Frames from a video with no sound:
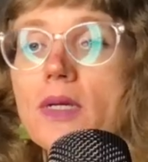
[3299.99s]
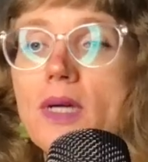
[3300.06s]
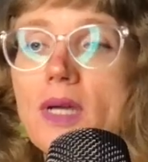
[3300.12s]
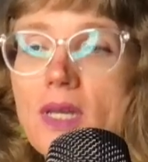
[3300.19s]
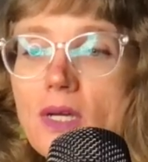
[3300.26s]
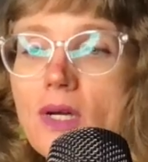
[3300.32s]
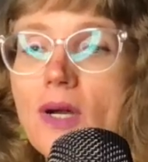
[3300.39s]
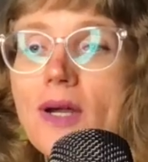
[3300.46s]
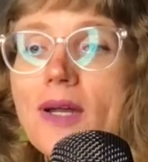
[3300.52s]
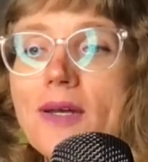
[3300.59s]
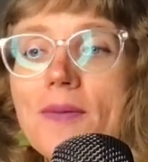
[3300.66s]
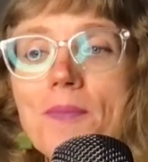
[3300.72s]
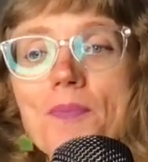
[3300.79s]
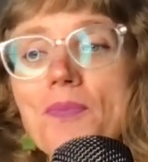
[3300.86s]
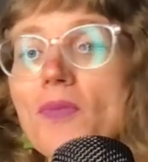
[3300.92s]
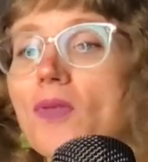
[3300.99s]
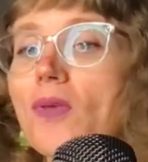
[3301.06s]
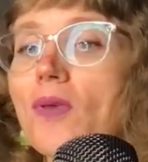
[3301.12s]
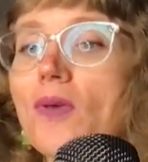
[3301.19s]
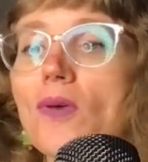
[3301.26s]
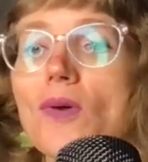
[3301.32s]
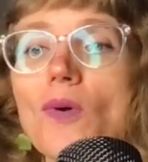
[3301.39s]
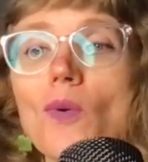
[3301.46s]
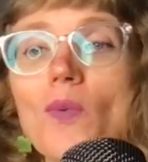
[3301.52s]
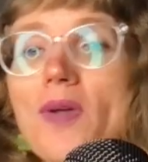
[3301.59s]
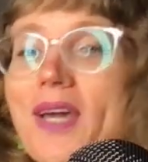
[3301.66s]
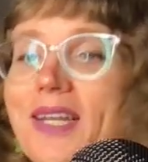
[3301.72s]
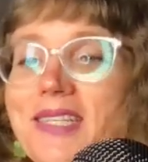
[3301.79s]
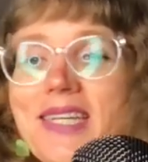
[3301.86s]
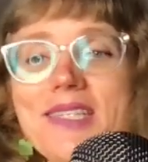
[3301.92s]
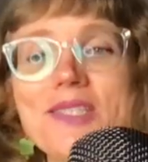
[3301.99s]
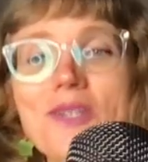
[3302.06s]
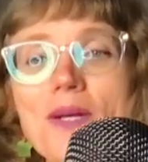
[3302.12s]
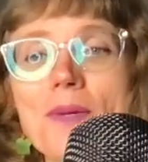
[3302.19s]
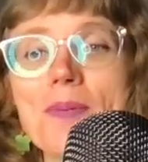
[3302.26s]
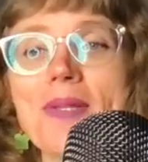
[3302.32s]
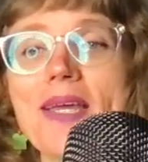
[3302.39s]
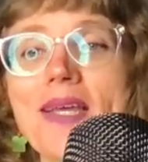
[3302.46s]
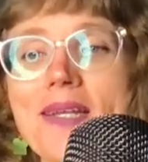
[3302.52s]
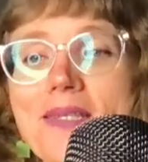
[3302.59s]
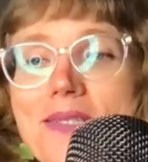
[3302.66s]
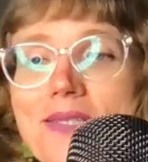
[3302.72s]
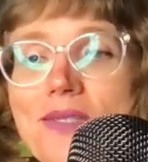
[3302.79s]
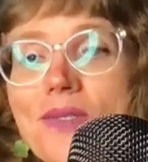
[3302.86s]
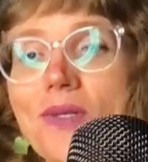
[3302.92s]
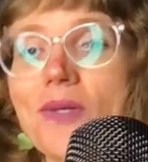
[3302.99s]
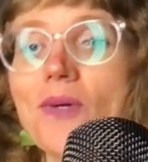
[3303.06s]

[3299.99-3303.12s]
kind of card. We got Death Star Plans.